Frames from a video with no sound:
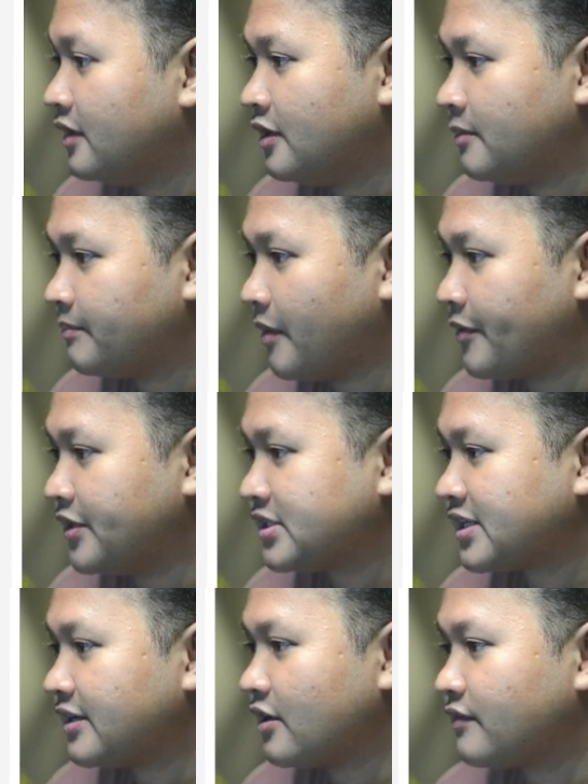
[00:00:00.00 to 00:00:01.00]
Proper
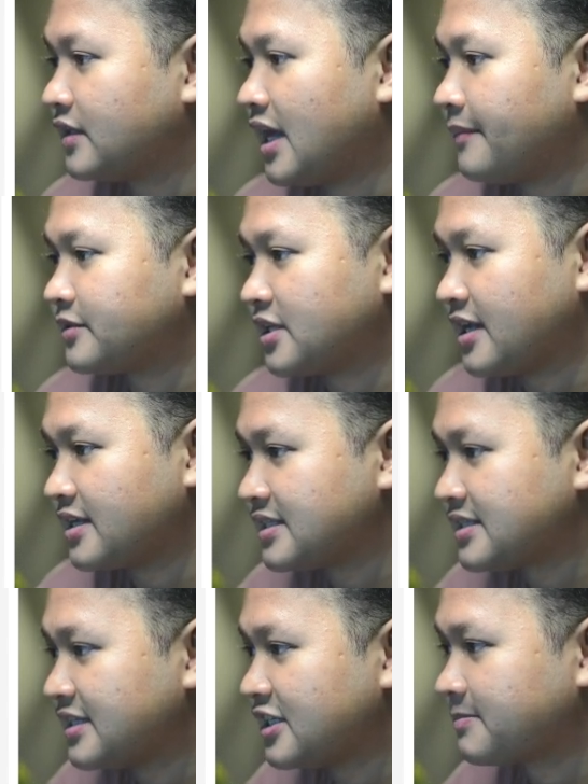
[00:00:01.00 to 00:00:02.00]
reset of elapsed
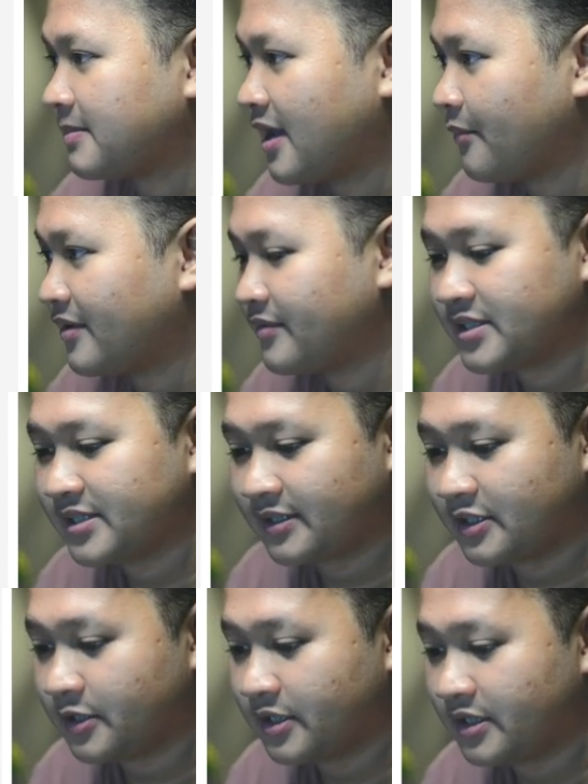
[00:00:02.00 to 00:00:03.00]
seconds and display when
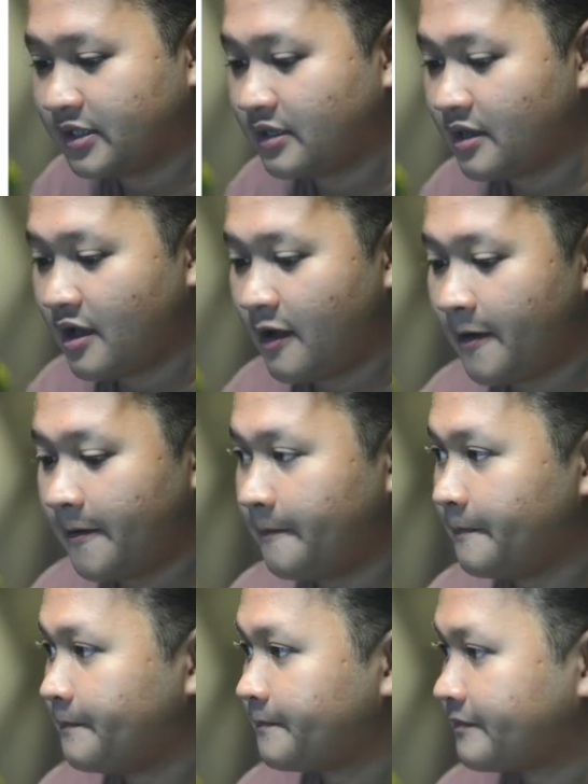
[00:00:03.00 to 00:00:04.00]
resetting the
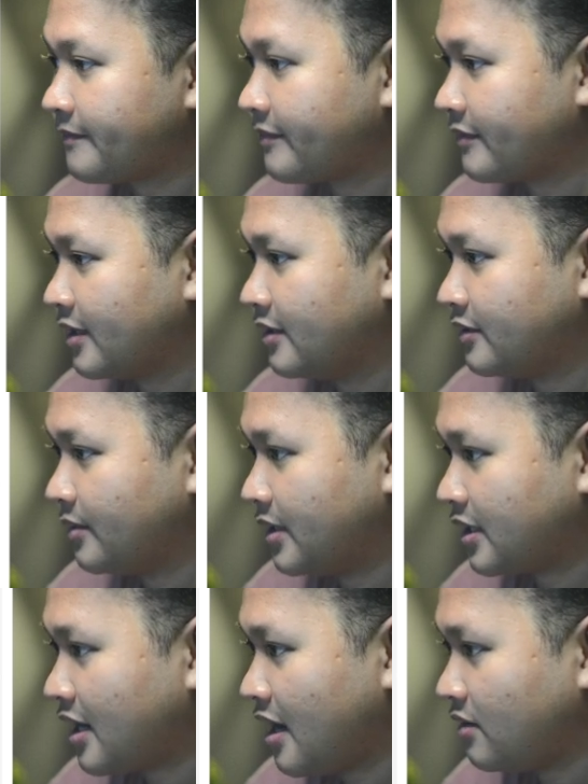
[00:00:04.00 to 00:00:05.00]

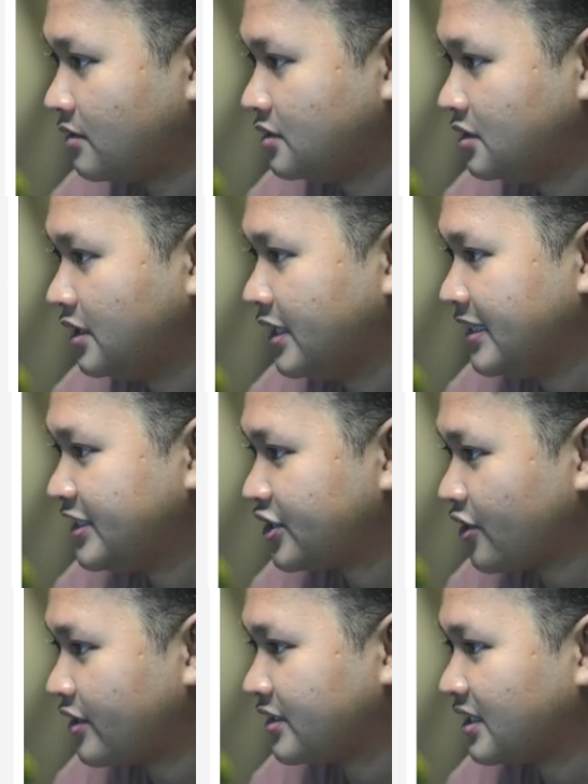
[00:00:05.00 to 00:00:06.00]
workout.
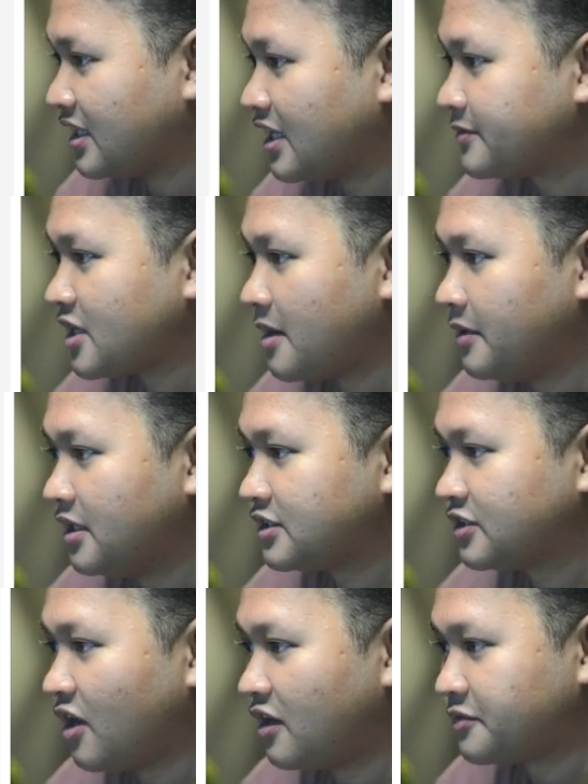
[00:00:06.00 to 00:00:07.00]
Ensure the elapsed timer
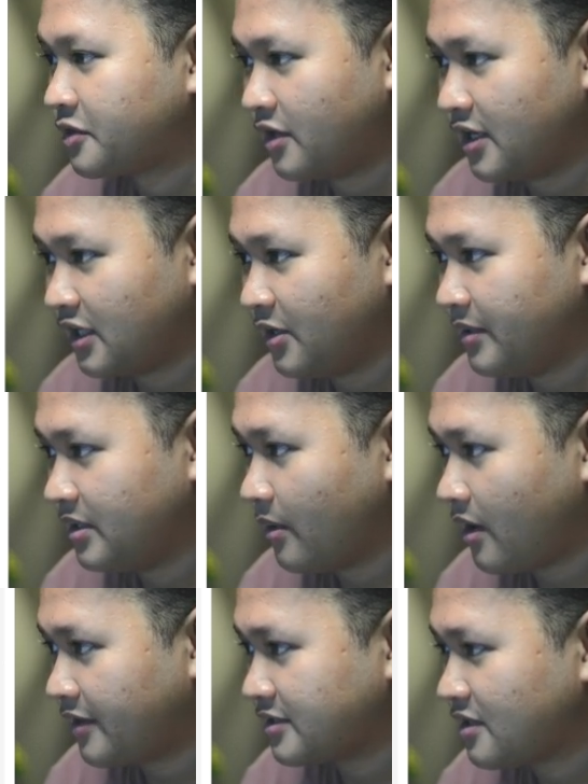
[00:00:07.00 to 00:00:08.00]
starts correctly when the
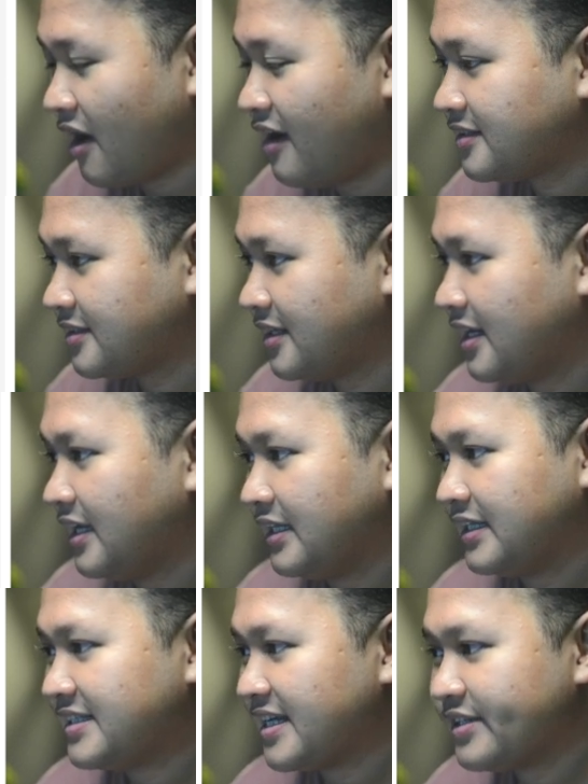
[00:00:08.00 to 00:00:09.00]
workout starts.
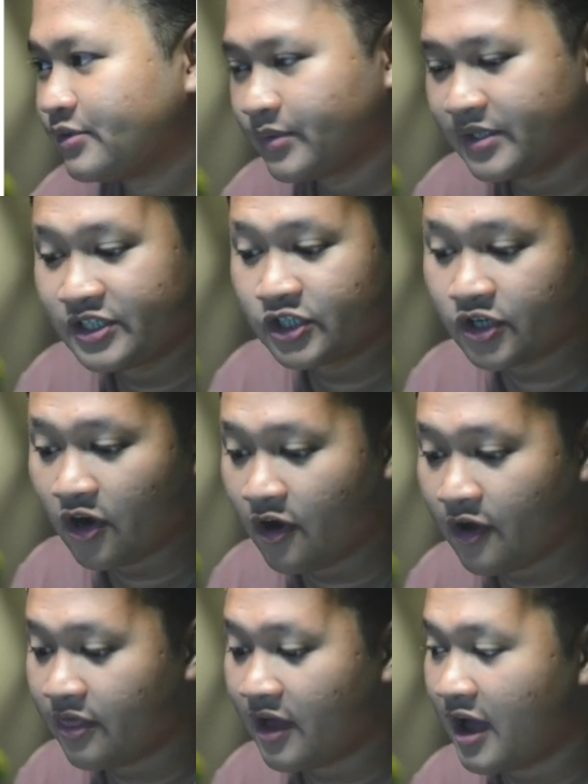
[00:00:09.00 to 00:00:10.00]
The changes
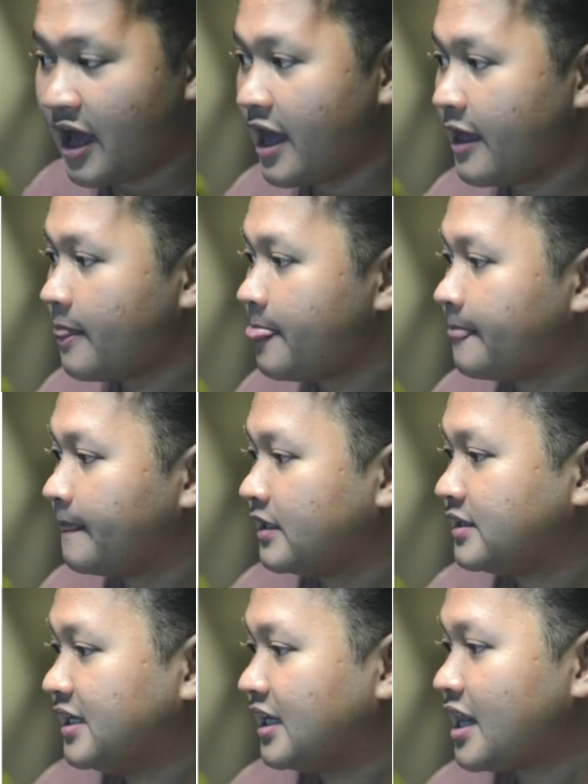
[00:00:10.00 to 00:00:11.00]
ensure that
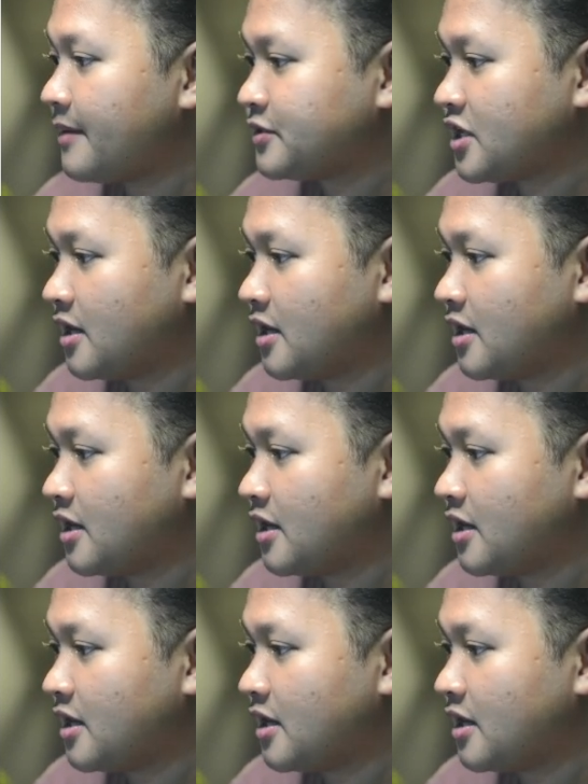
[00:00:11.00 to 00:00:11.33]
the elapsed